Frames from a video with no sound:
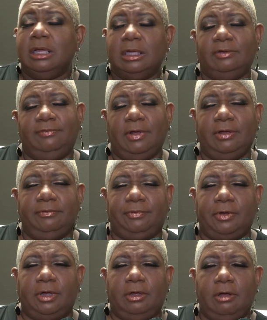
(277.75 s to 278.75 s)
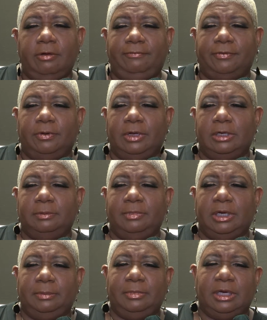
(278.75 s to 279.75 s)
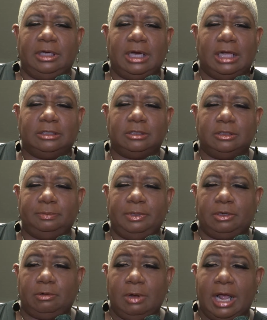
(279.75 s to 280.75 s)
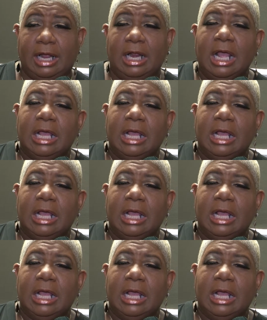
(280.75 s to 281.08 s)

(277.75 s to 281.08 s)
it's very, very hurtful, and many, many nights are spent crying